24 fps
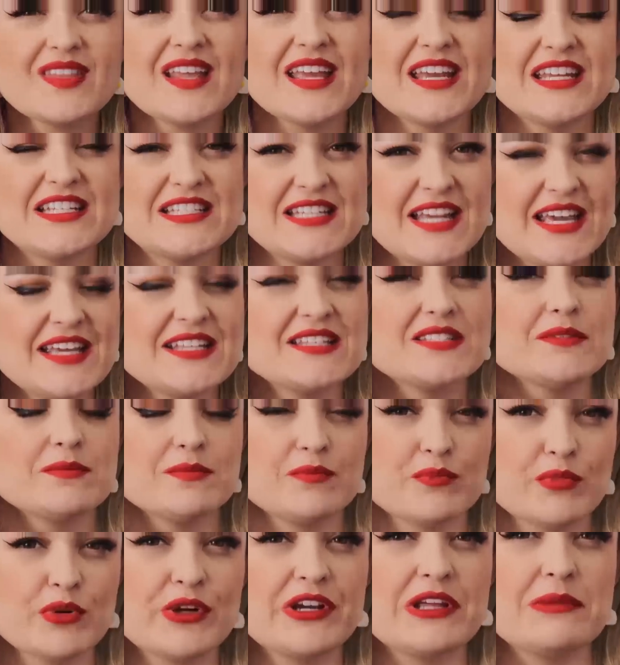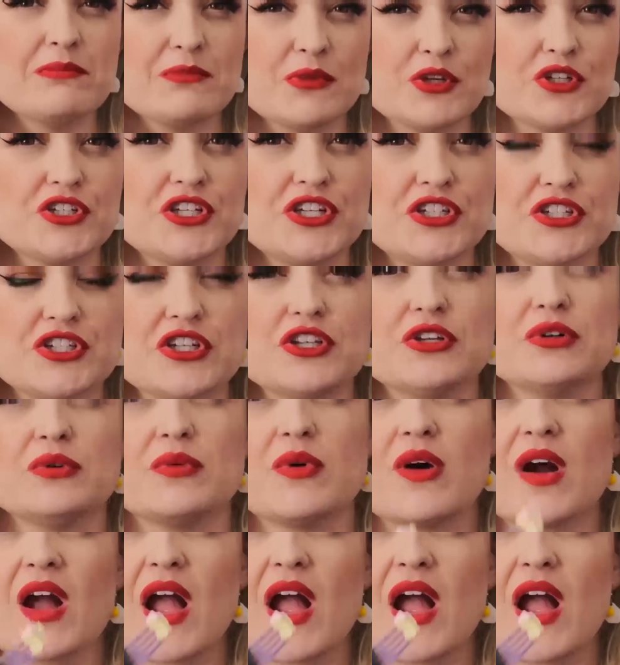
It tastes pretty mushy too.